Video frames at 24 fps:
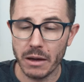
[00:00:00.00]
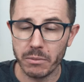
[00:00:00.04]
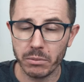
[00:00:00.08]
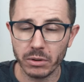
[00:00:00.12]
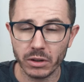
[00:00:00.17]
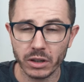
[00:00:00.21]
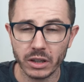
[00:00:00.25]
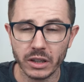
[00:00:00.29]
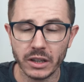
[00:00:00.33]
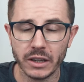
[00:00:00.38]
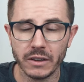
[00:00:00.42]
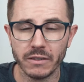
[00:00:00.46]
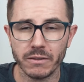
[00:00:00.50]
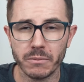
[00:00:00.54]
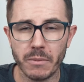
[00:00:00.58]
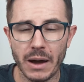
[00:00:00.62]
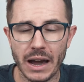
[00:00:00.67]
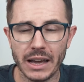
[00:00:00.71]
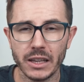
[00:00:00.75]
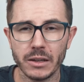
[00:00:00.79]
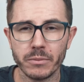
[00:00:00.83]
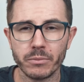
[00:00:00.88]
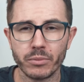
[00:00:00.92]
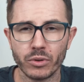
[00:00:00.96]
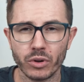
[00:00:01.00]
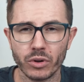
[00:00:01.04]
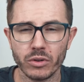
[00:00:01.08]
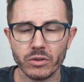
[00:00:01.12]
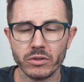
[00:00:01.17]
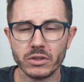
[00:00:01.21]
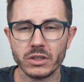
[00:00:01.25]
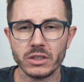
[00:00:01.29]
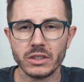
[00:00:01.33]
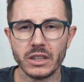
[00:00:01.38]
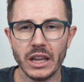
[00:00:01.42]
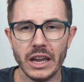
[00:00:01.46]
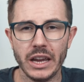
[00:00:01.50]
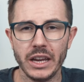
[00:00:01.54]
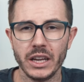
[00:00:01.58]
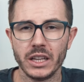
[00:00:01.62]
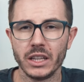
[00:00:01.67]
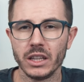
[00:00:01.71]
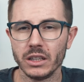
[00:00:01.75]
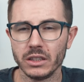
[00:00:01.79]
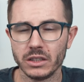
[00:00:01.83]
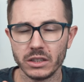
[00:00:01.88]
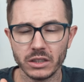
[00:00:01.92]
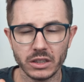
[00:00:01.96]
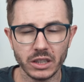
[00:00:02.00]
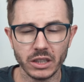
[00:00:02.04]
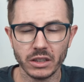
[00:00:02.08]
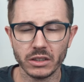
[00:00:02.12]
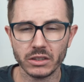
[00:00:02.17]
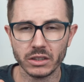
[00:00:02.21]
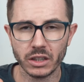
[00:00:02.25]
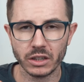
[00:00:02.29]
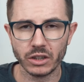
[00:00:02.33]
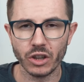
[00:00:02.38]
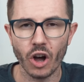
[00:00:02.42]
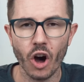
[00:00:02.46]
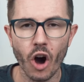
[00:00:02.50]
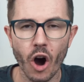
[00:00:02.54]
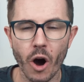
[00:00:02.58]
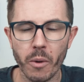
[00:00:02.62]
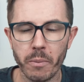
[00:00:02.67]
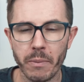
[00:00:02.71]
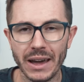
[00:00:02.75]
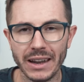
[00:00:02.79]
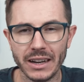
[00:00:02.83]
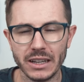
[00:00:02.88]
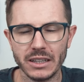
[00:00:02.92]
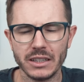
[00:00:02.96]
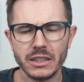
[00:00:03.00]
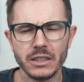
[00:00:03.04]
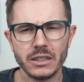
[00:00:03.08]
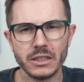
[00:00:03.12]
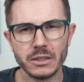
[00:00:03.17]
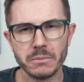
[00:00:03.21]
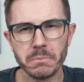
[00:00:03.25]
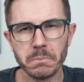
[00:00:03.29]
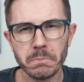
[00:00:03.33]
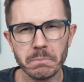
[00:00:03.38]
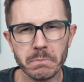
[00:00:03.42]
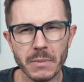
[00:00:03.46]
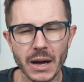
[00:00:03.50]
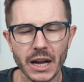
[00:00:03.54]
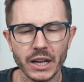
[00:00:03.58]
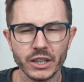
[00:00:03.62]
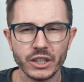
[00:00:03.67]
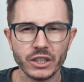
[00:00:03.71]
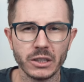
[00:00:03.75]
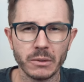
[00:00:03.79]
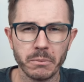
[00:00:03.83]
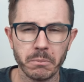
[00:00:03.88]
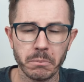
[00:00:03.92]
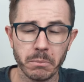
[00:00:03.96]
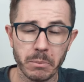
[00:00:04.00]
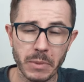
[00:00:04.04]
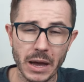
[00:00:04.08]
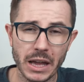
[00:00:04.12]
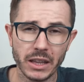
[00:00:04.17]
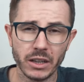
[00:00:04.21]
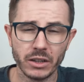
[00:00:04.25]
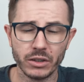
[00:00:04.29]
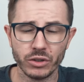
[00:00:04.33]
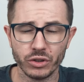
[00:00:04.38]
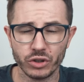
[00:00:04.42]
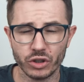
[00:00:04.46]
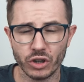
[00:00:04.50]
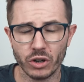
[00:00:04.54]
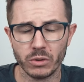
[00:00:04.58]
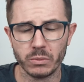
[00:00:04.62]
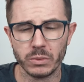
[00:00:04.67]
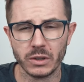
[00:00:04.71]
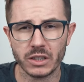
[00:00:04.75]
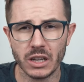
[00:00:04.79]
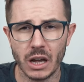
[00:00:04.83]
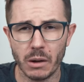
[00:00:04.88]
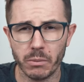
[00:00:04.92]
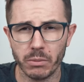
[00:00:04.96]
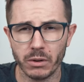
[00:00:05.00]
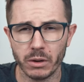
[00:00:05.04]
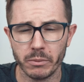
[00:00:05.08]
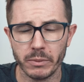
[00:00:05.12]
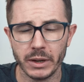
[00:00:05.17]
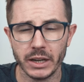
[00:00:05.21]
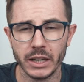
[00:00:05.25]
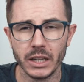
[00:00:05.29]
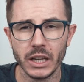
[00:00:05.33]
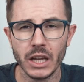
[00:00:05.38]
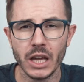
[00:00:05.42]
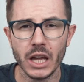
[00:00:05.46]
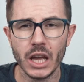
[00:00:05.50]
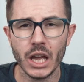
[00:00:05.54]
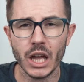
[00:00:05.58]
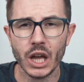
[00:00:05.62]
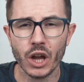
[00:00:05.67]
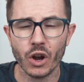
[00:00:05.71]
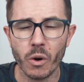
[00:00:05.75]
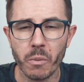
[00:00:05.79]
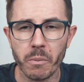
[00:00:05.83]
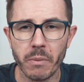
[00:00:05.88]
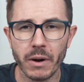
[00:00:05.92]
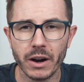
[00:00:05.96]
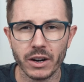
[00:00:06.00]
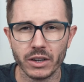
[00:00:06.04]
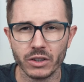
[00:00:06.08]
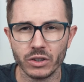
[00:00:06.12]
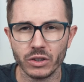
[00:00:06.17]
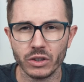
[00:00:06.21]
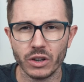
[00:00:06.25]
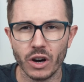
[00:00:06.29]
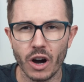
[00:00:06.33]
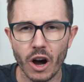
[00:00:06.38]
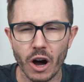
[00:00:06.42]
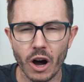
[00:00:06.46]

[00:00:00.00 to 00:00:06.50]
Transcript: I believe Mind Pro stayed still in the top and it is much better nootropic supplement compared to